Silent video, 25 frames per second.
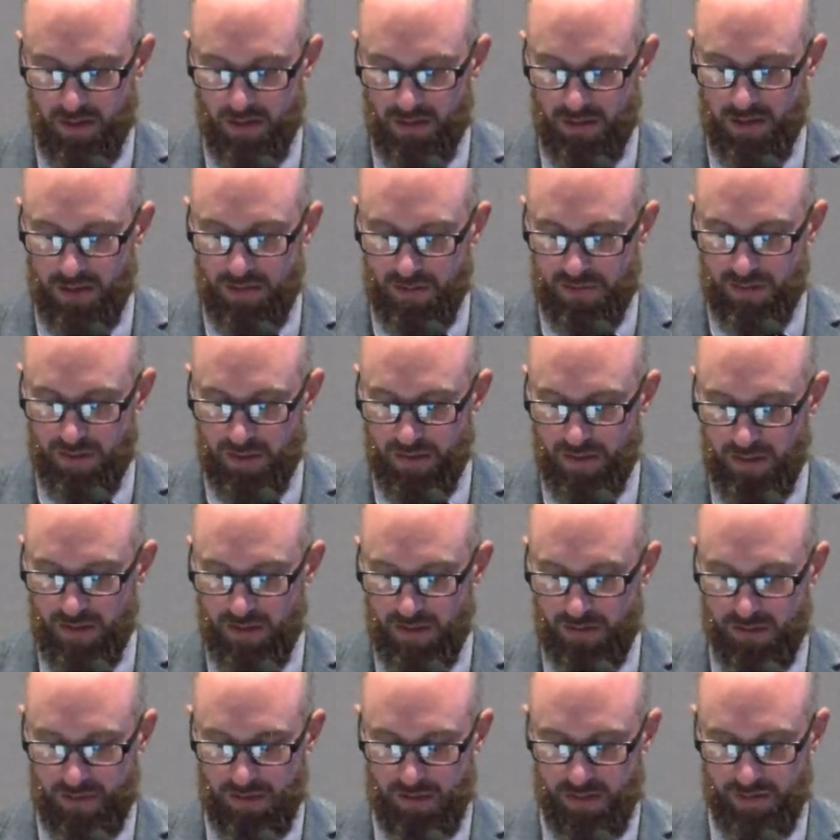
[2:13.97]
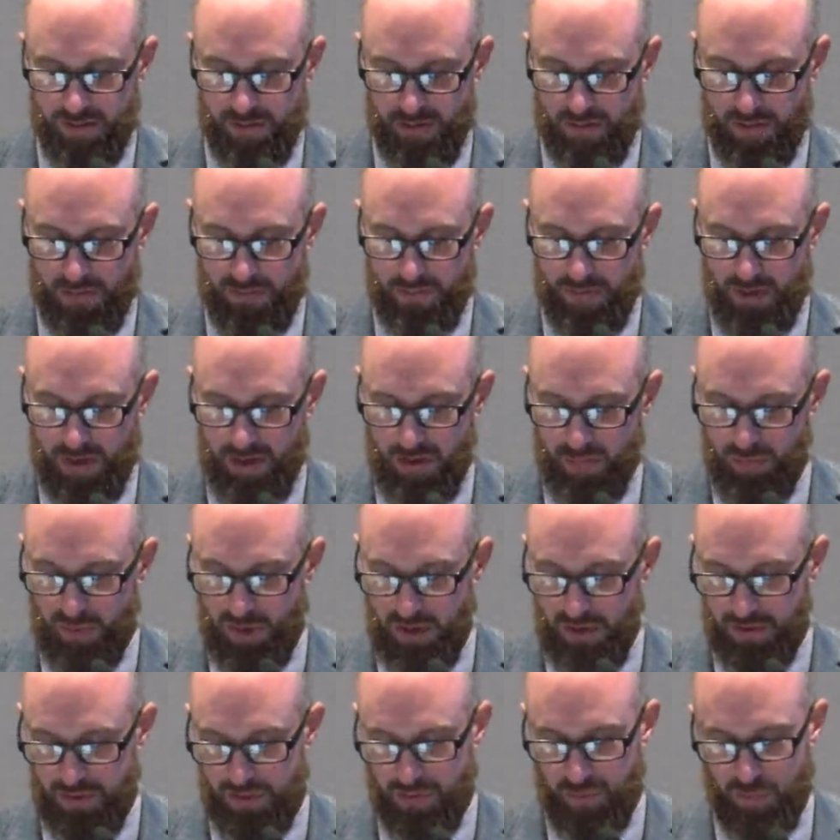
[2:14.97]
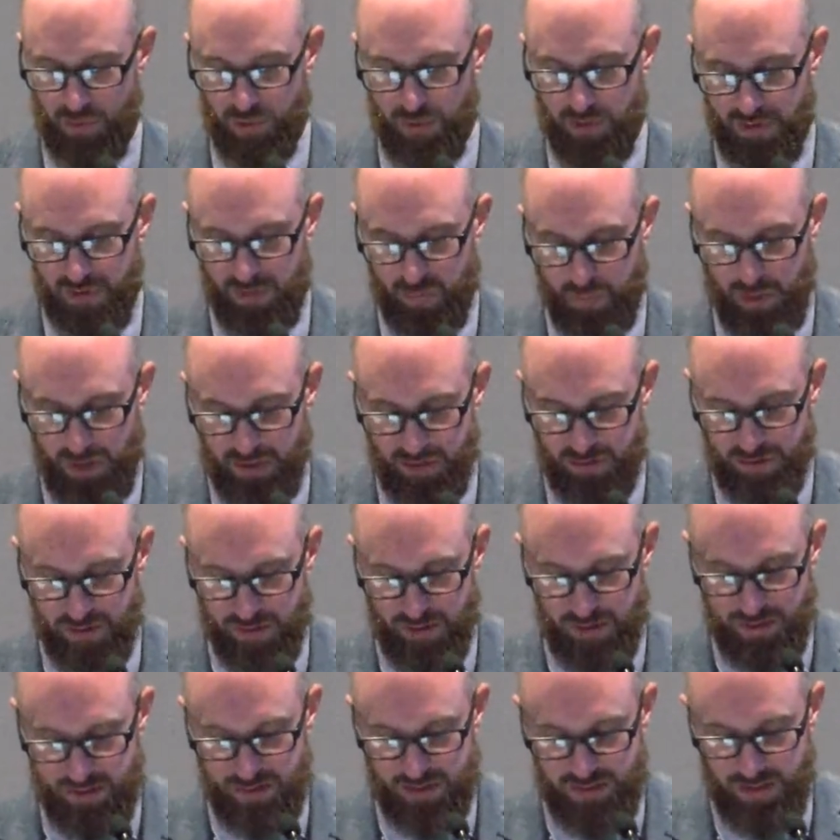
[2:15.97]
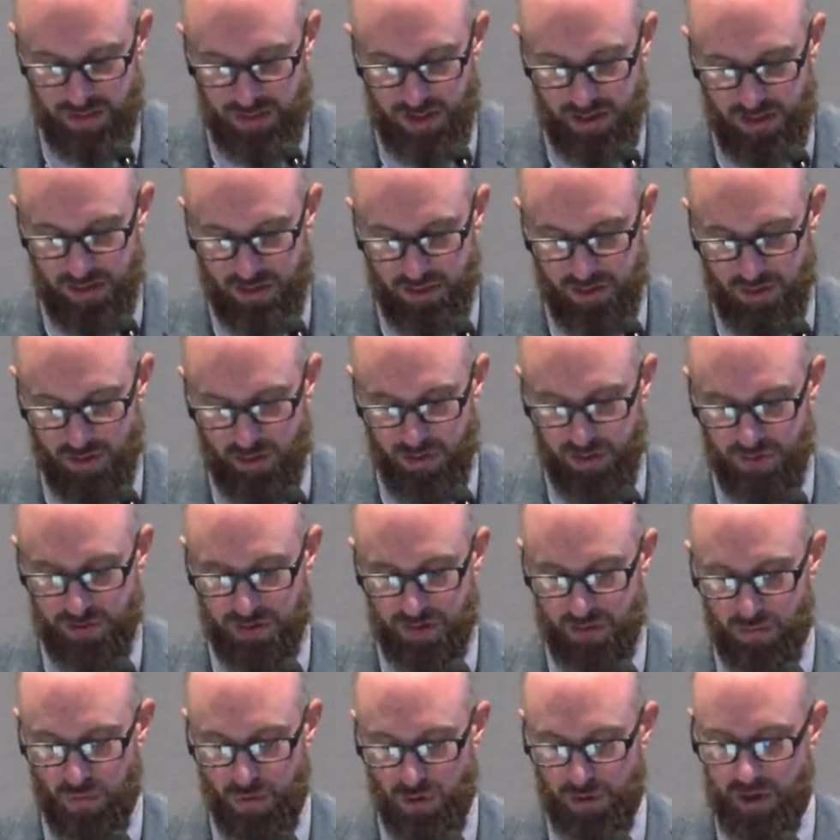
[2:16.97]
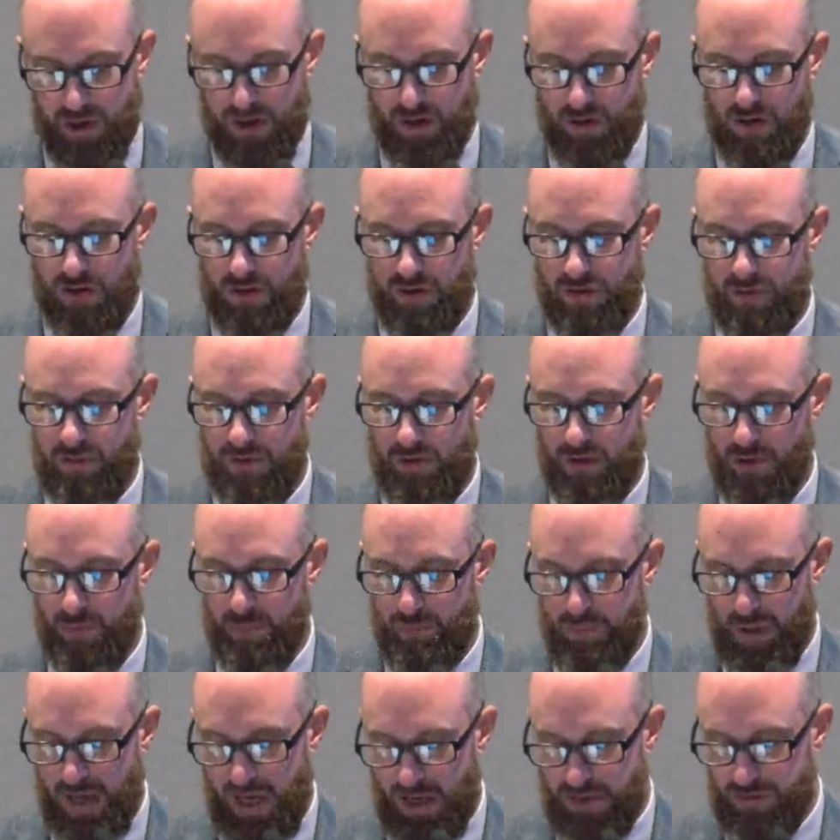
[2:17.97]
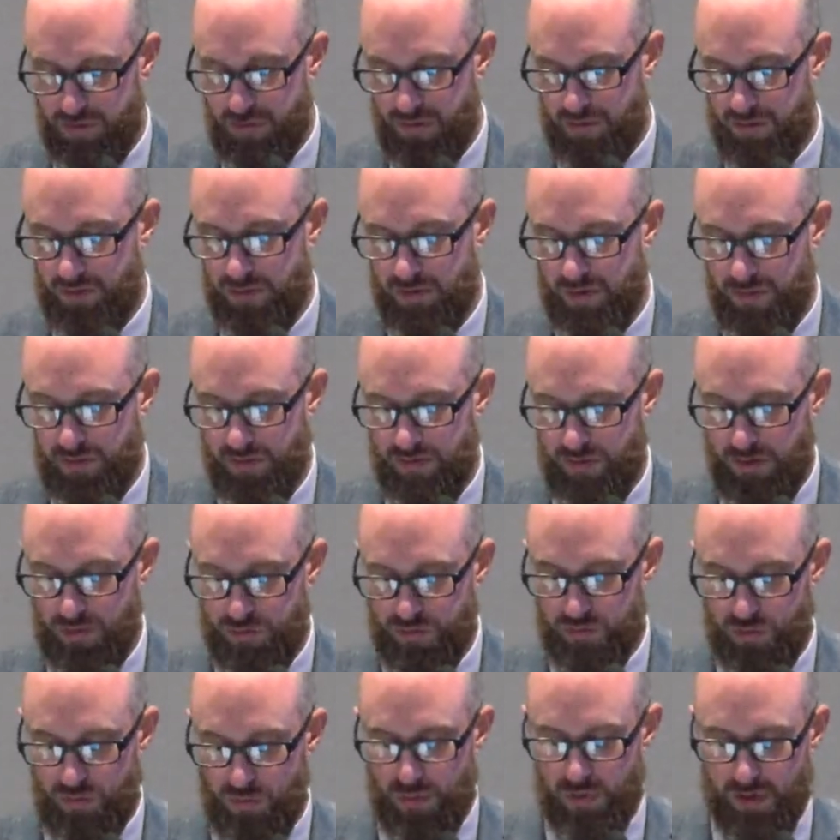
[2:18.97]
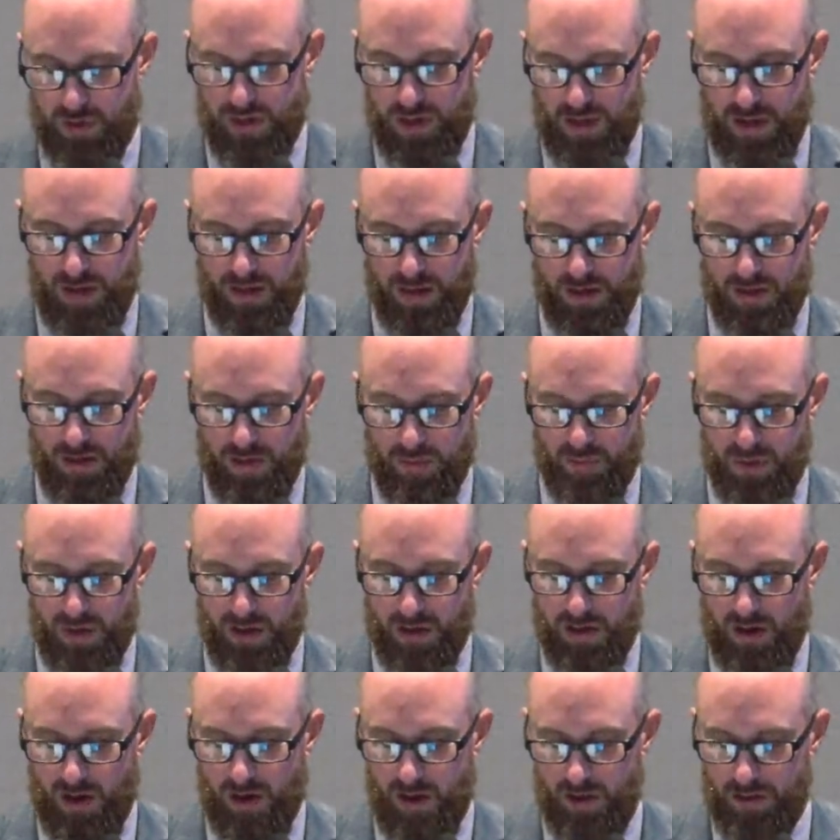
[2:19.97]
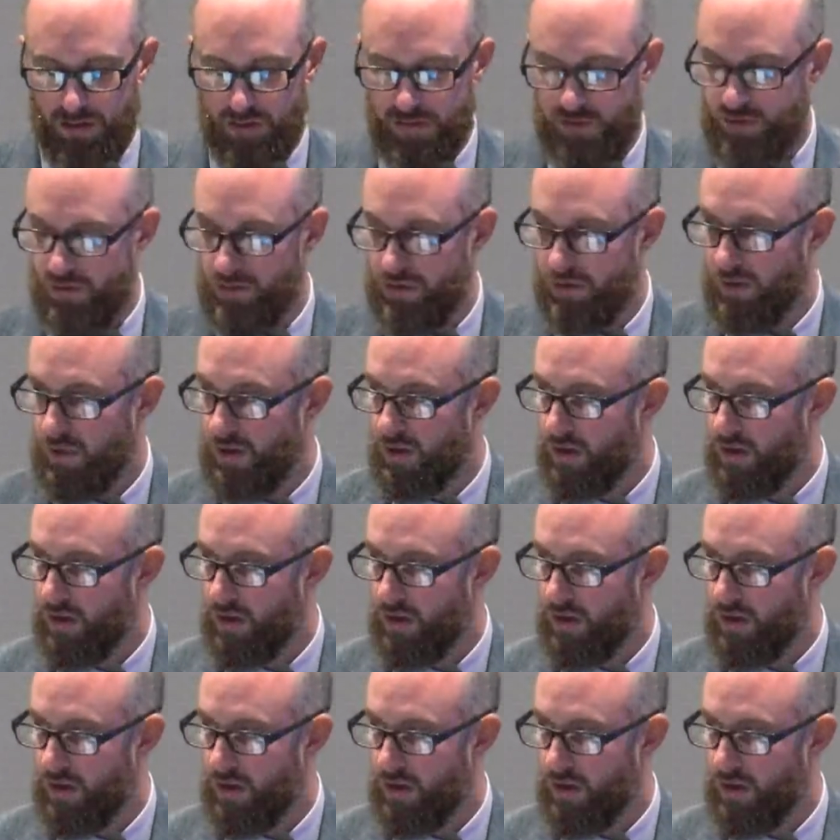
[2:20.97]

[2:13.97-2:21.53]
Lisa is a certified peer support specialist and currently working on her Bachelor's of Social Work at Columbia College.